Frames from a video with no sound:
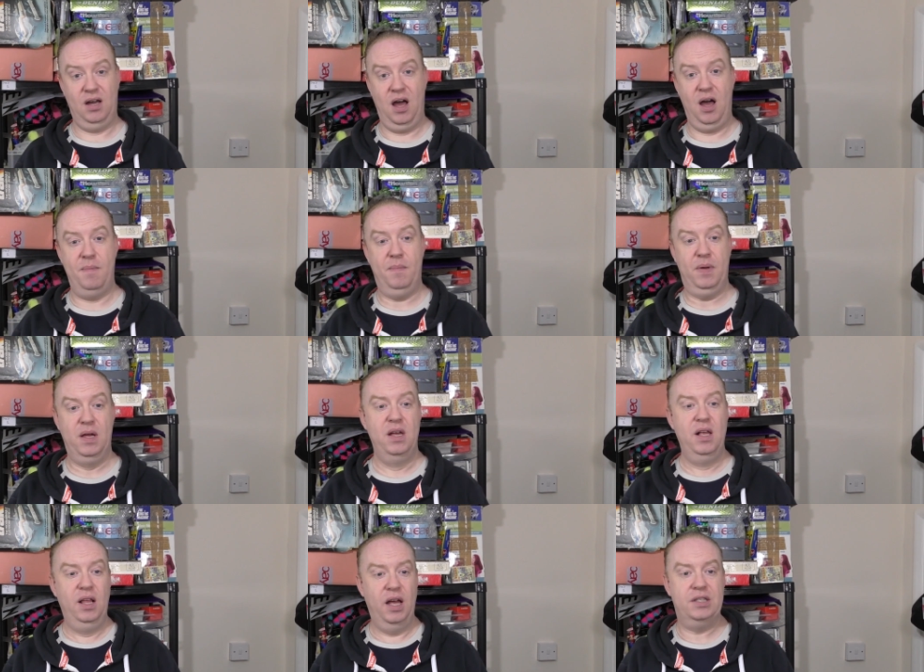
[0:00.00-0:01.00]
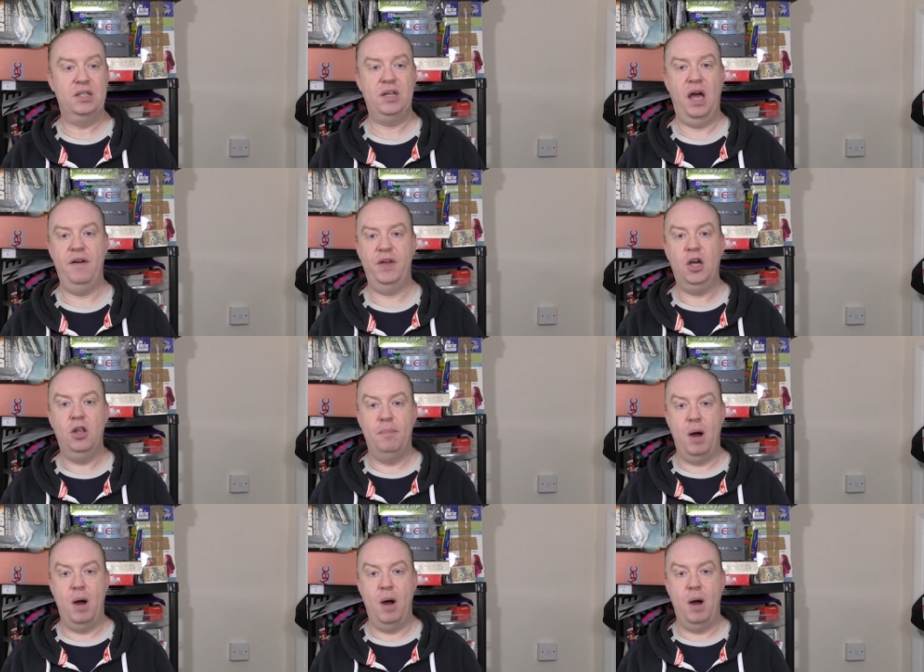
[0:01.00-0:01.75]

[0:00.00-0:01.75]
As I say, I think at the